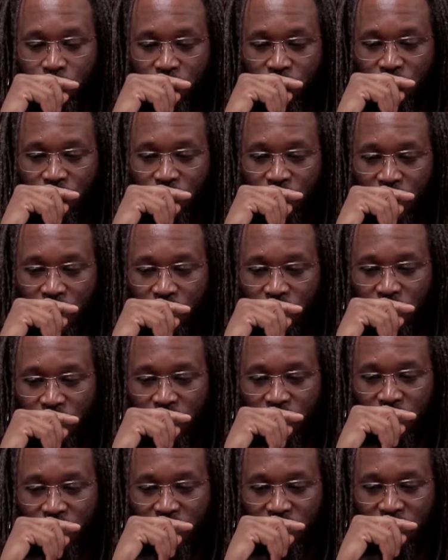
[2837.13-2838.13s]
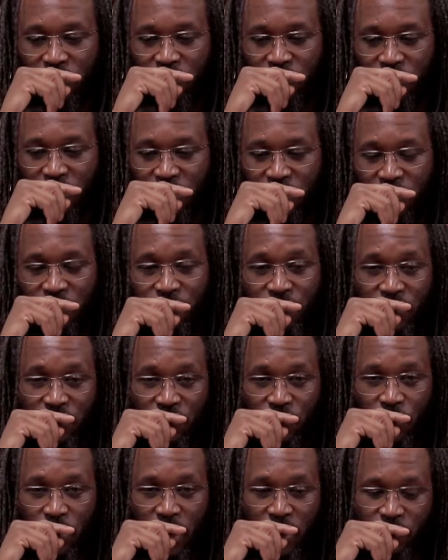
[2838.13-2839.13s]
This
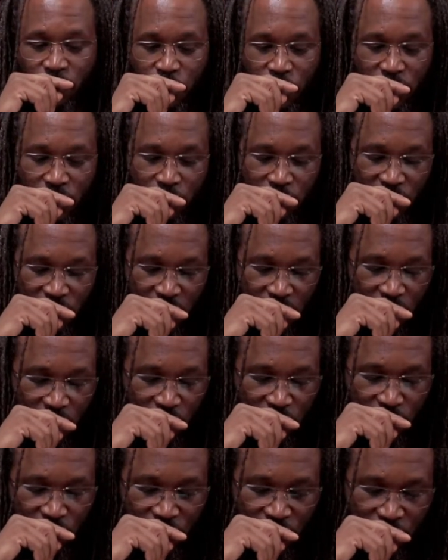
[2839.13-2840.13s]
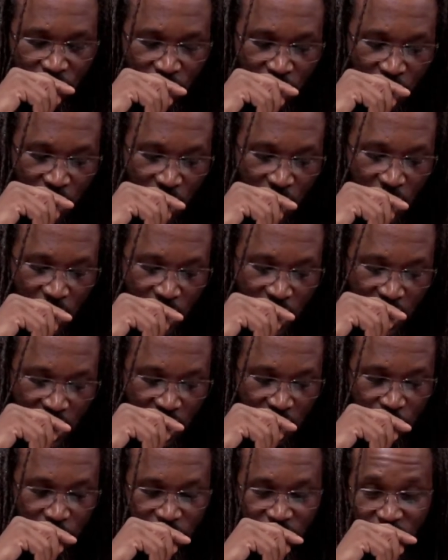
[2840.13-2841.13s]
individual has put themselves
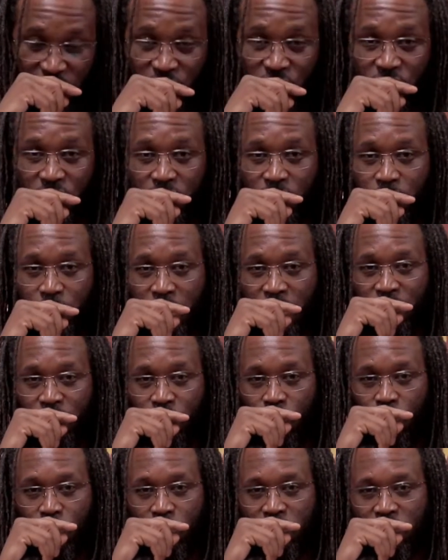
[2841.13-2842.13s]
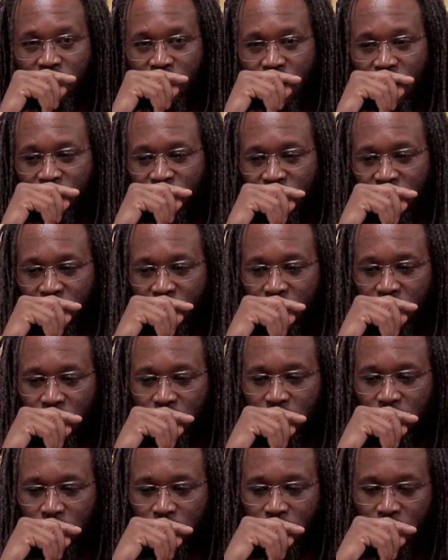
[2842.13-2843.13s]
in a position by the works that they've
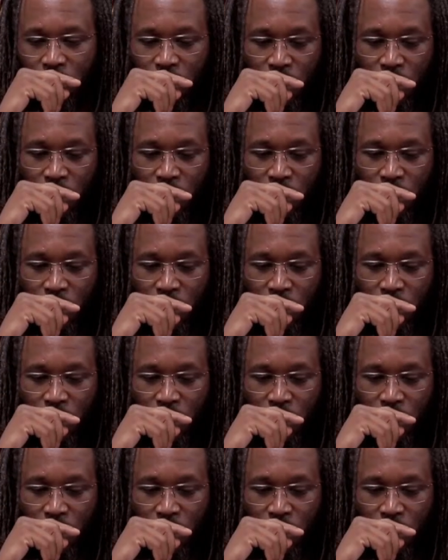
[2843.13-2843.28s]
done